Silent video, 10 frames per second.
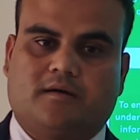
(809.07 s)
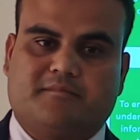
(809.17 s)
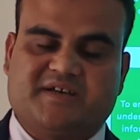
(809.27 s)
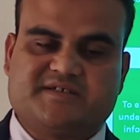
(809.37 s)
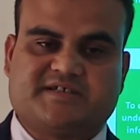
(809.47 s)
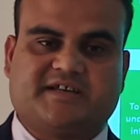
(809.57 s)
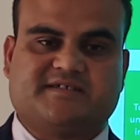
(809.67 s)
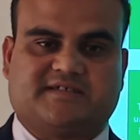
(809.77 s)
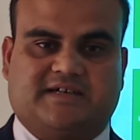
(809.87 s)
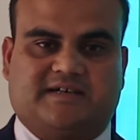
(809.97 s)

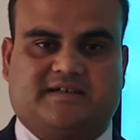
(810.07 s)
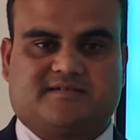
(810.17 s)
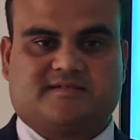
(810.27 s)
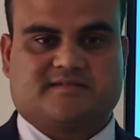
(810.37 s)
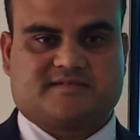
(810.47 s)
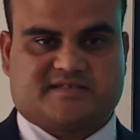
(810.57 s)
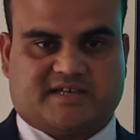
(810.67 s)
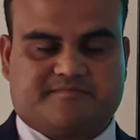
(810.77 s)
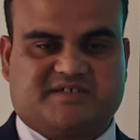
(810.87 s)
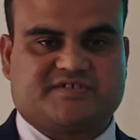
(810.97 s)
maintain the
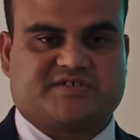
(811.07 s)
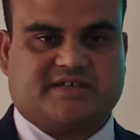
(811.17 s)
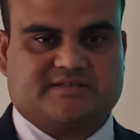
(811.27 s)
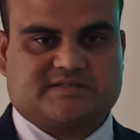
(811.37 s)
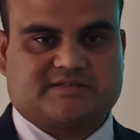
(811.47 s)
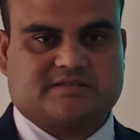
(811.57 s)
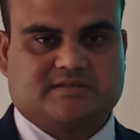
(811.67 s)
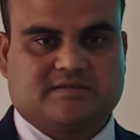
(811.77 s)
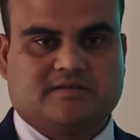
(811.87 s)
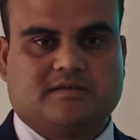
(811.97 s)
safe distance,
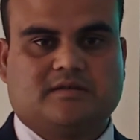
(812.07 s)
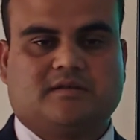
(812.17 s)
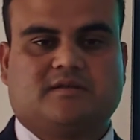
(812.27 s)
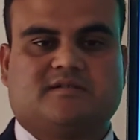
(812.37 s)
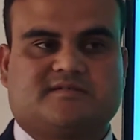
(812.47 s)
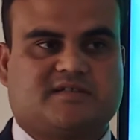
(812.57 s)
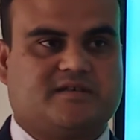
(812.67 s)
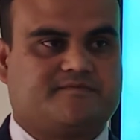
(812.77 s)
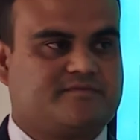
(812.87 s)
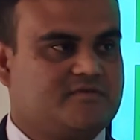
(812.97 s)

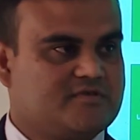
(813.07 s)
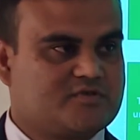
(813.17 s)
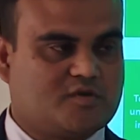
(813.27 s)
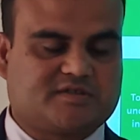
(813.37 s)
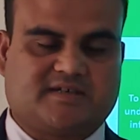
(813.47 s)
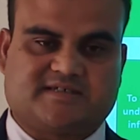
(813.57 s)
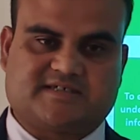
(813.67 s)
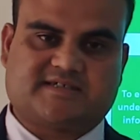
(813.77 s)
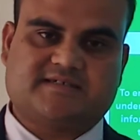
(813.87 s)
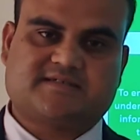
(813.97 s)
safe social
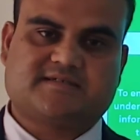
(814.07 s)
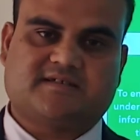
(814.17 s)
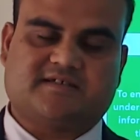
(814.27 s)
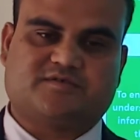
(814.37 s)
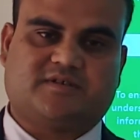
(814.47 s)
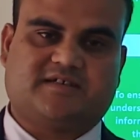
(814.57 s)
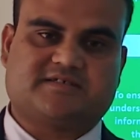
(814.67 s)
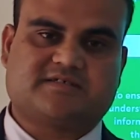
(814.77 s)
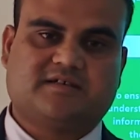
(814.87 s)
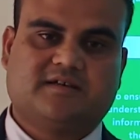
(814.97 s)
distance, as well
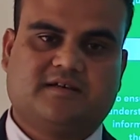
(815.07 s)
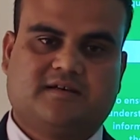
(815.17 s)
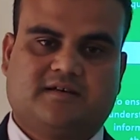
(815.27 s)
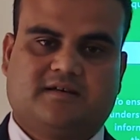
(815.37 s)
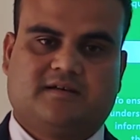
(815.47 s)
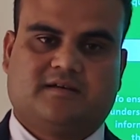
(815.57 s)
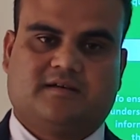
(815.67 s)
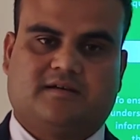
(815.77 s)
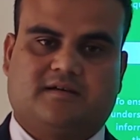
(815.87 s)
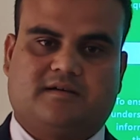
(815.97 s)
as
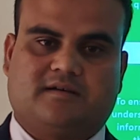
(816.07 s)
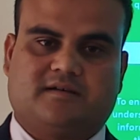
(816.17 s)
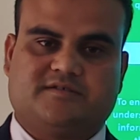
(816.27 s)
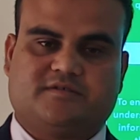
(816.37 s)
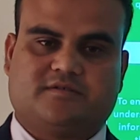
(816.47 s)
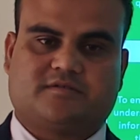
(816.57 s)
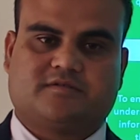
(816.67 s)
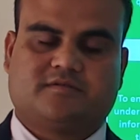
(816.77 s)
your